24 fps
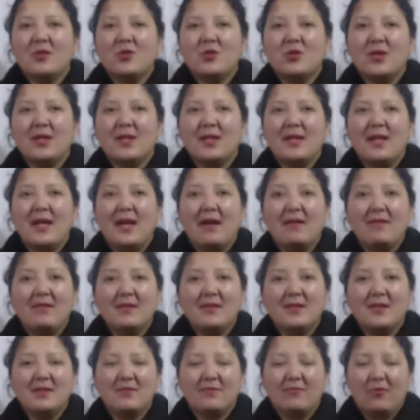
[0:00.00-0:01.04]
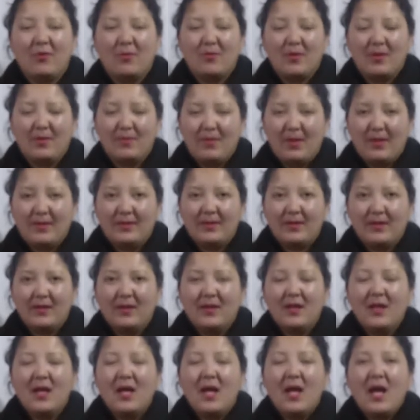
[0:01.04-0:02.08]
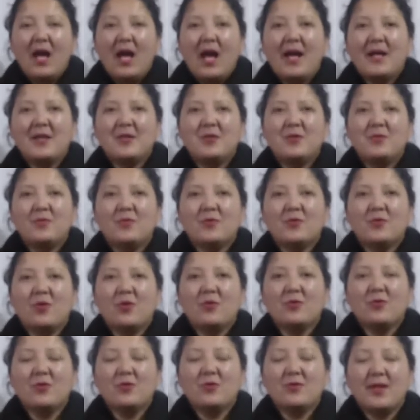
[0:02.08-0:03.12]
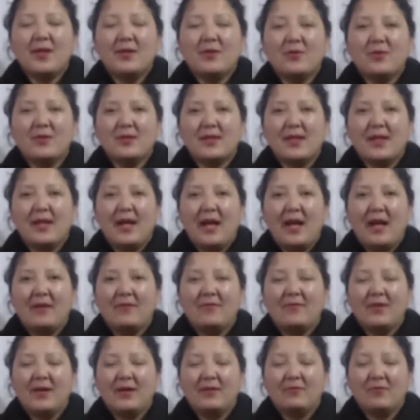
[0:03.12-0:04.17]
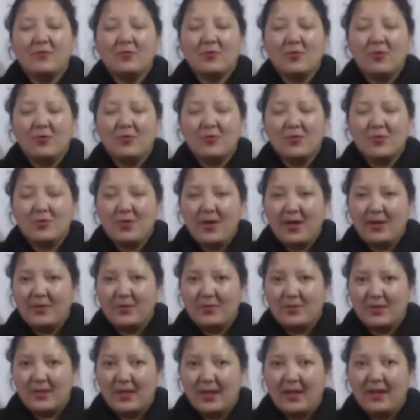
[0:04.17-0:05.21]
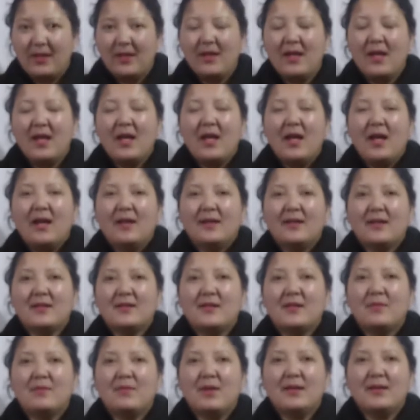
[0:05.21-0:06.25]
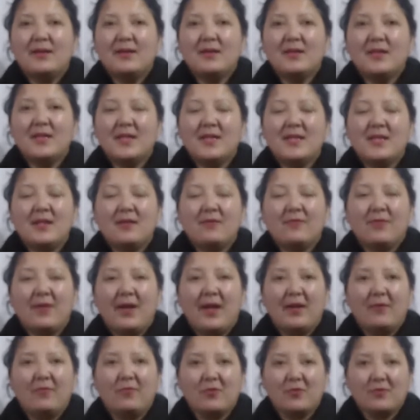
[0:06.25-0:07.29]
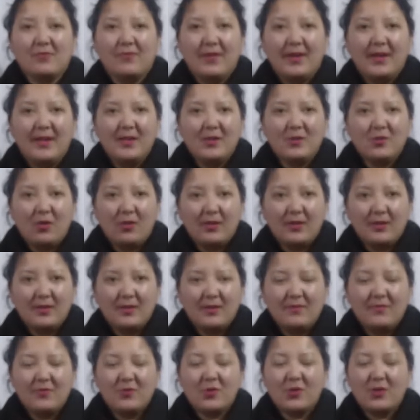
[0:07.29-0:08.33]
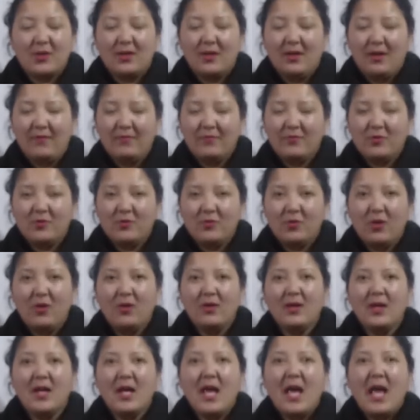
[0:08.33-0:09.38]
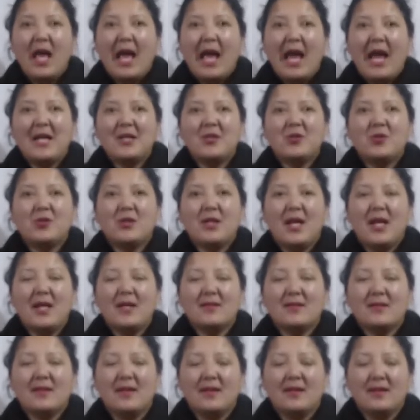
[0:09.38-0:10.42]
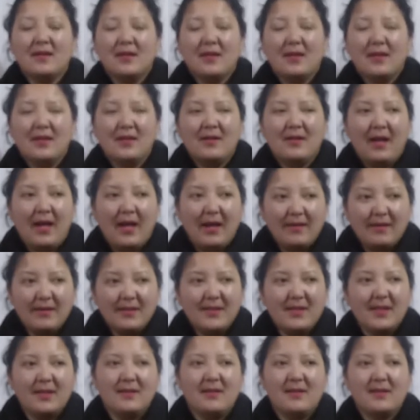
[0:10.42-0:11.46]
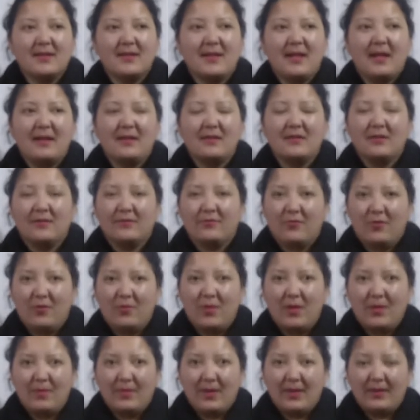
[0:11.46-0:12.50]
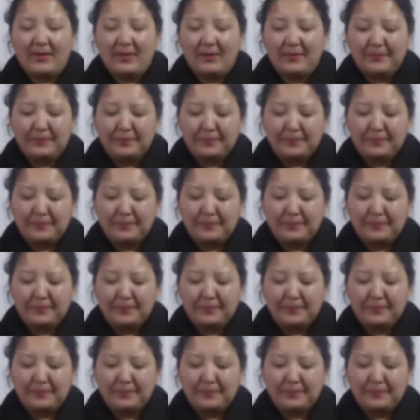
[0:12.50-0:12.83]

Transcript: she inherited from her mother. As she was also trying to say, Anne Frank was also trying to say that her mother, Edith Frank, was very talkative. She loved to talk, and she has inherited this character from her mother.